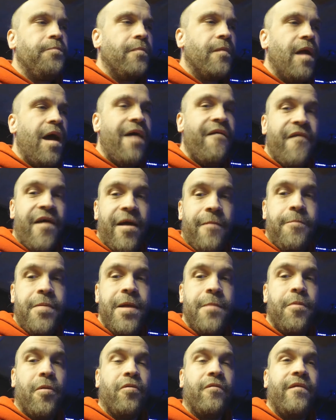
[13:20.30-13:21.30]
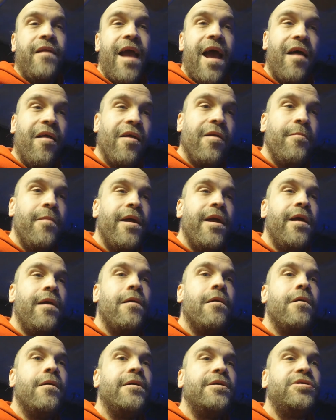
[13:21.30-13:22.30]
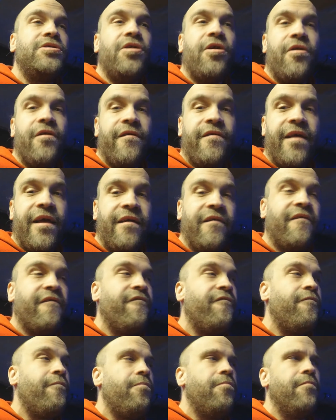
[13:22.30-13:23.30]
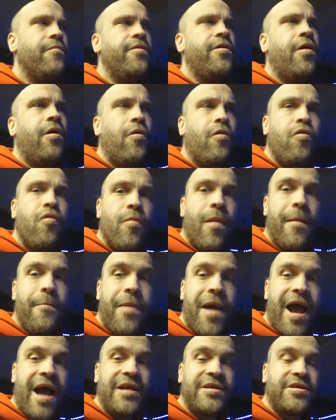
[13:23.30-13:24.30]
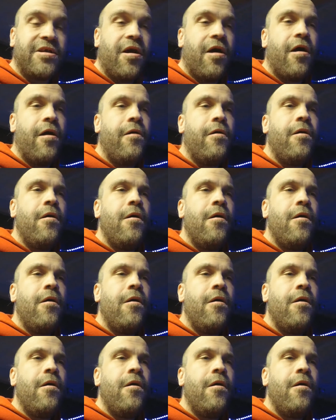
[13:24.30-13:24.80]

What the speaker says: I've had people telling me certain things of, you know, who my past are.